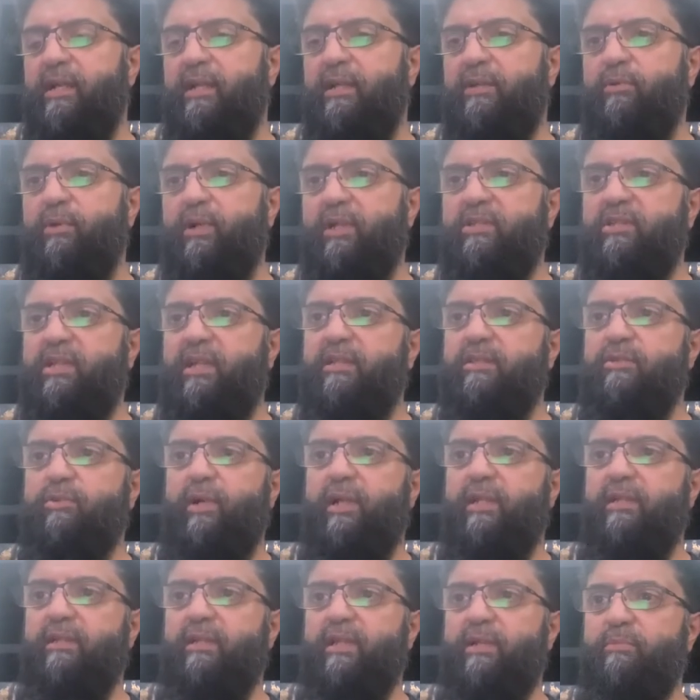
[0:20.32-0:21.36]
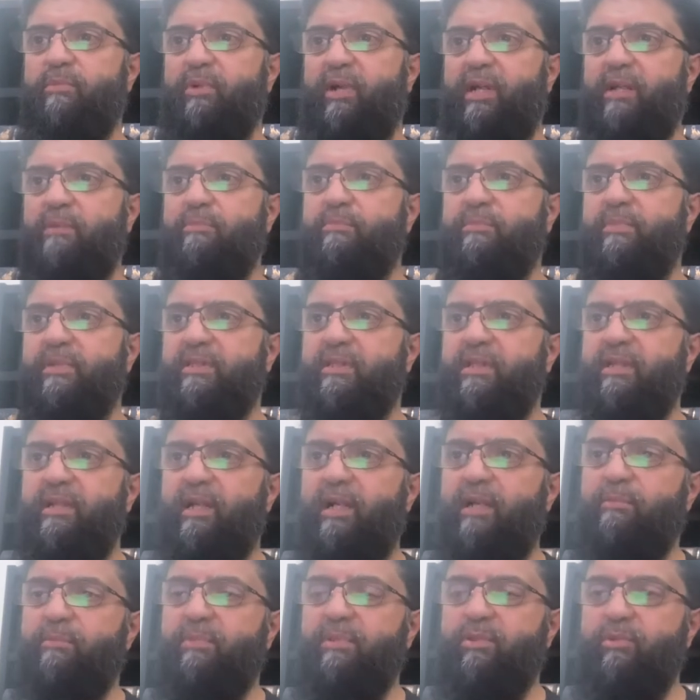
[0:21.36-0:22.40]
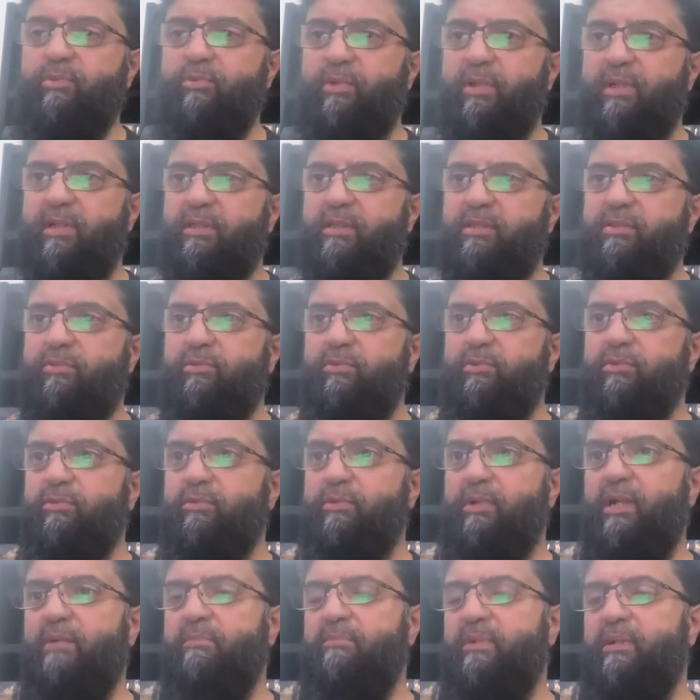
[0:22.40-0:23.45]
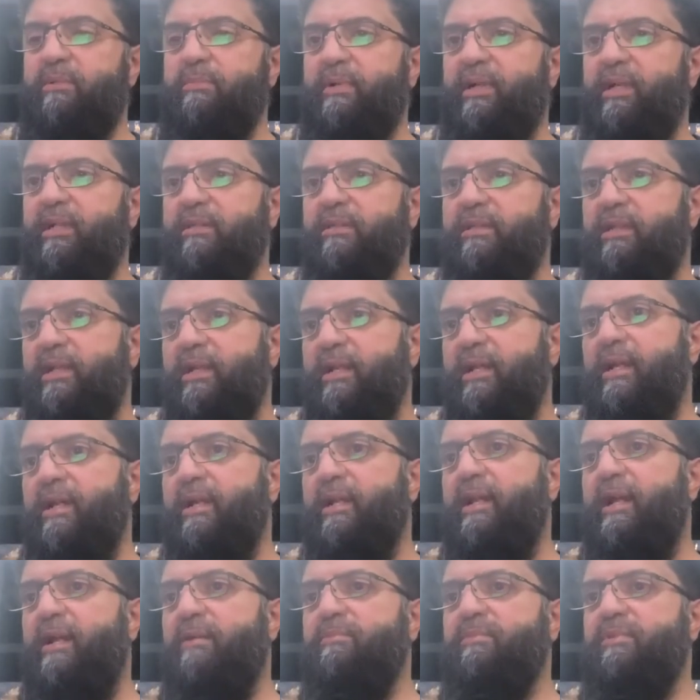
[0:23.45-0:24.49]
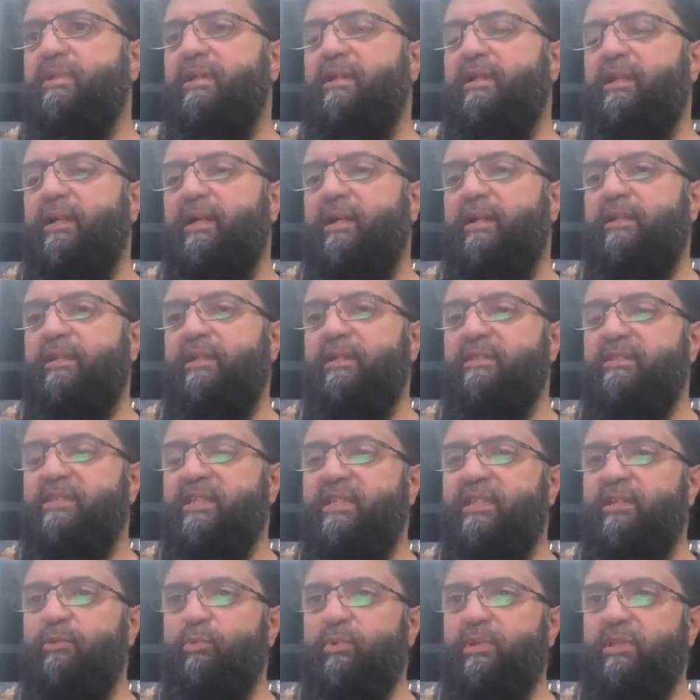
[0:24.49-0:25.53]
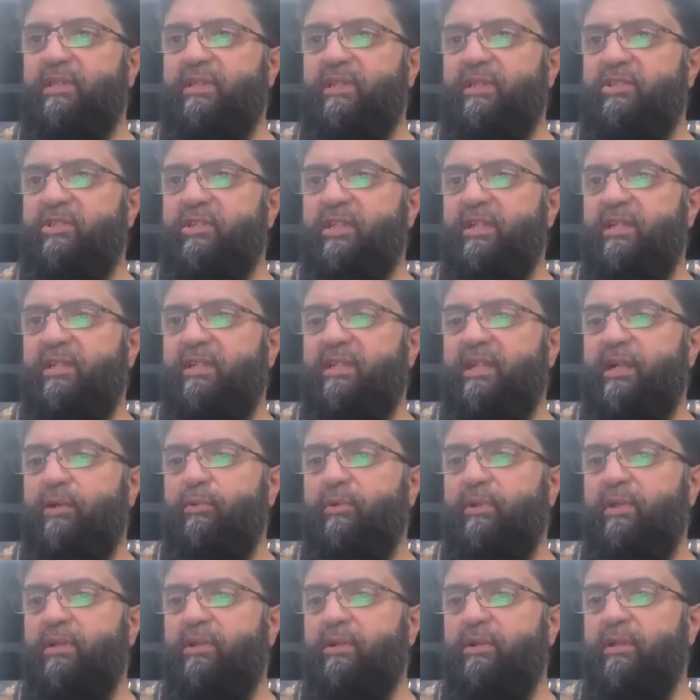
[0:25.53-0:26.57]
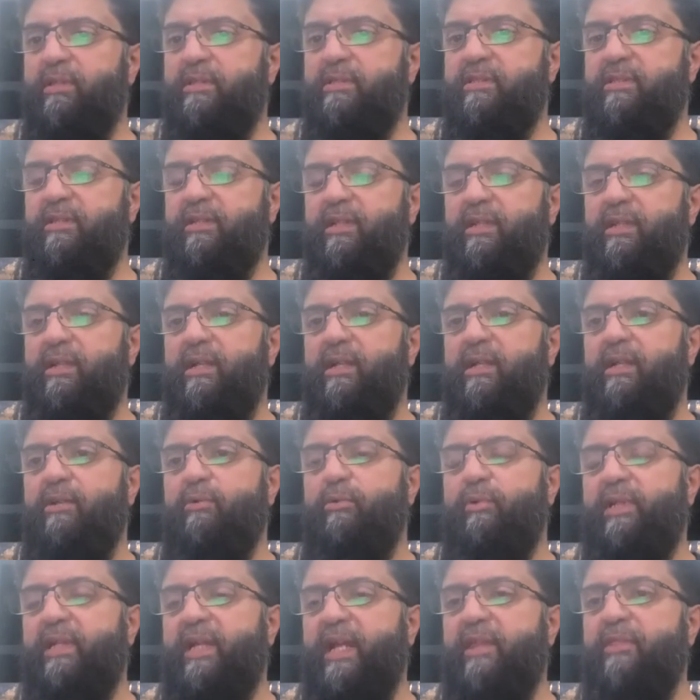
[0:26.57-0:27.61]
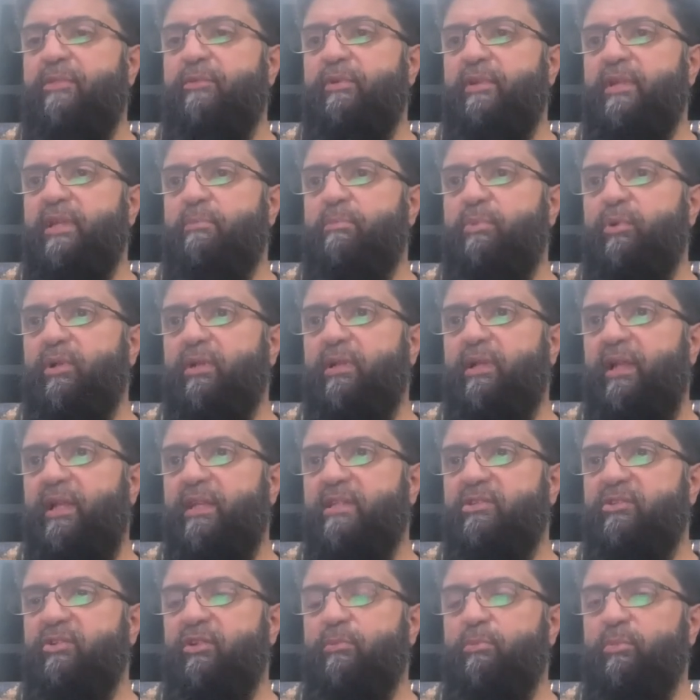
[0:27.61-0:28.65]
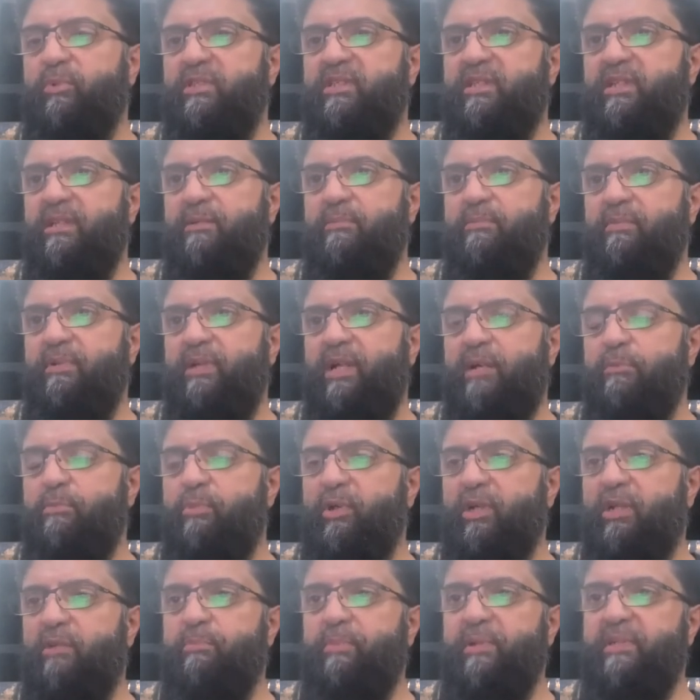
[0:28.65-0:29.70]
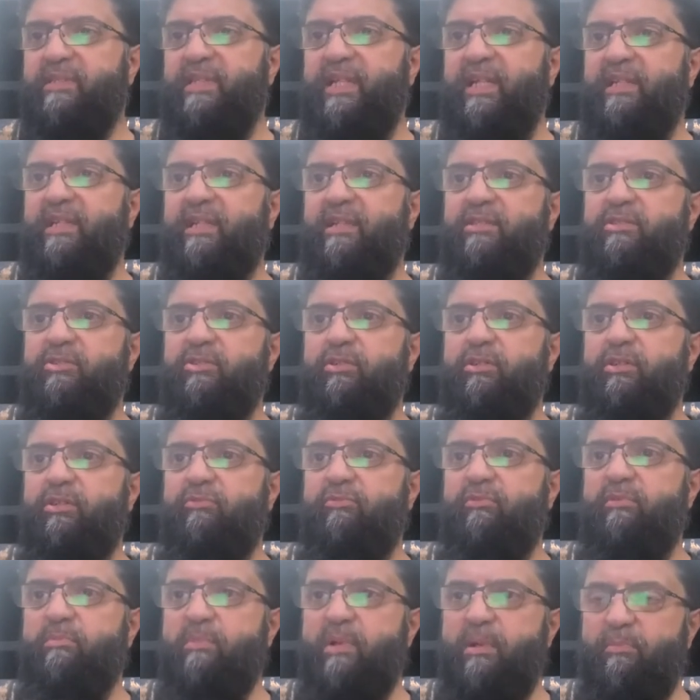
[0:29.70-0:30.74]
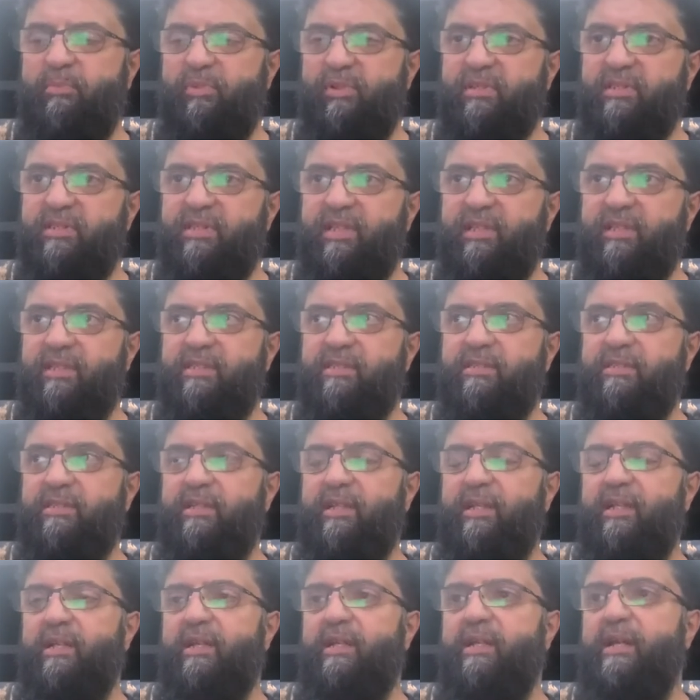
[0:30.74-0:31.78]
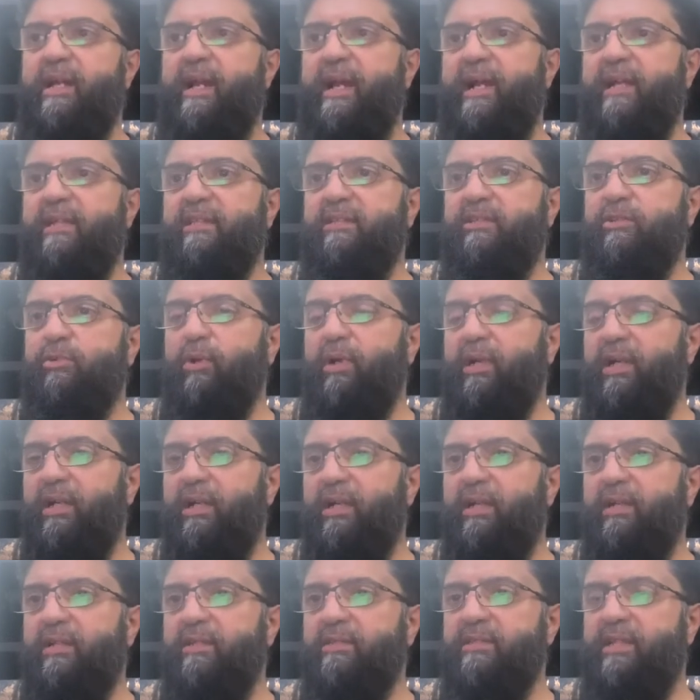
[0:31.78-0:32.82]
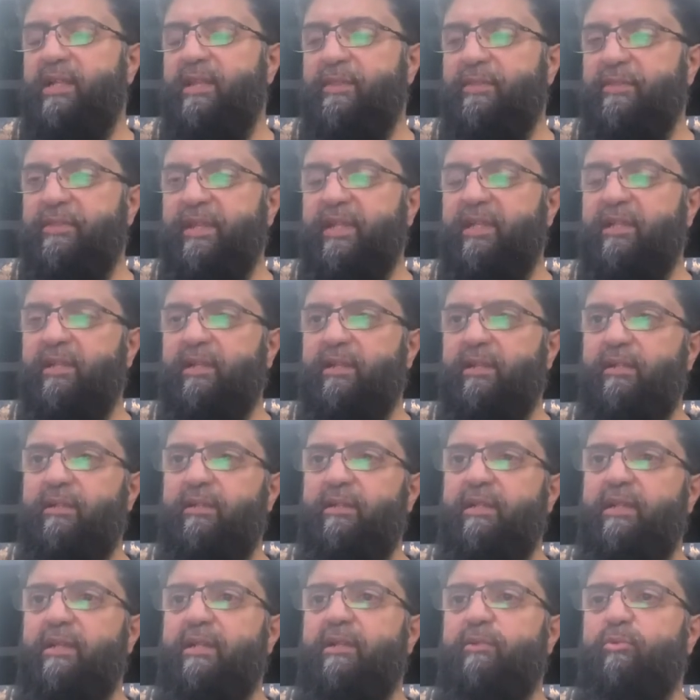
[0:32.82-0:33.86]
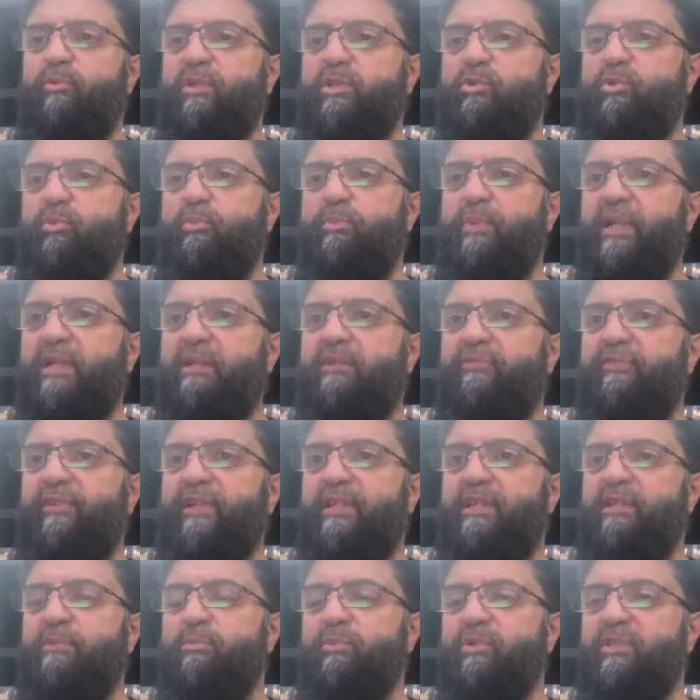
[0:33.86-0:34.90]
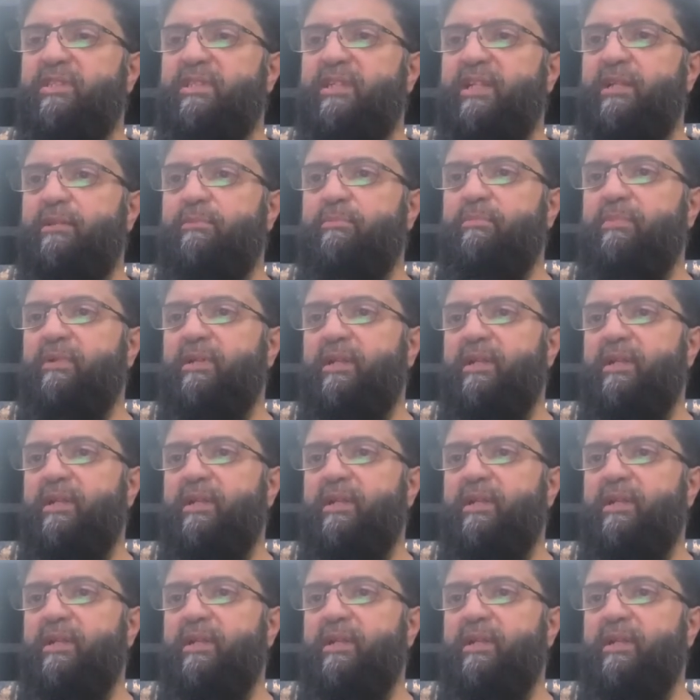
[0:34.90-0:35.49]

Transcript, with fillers: wa ashhadu anna Muhammadan abduhu wa rasuluhu. Amma ba'd. Alhamdulillah, continuing with the journey that we got. We're going through the book Hisnul Muslim, a book pertaining to remembrances and du'as and dhikr, which will benefit the Muslim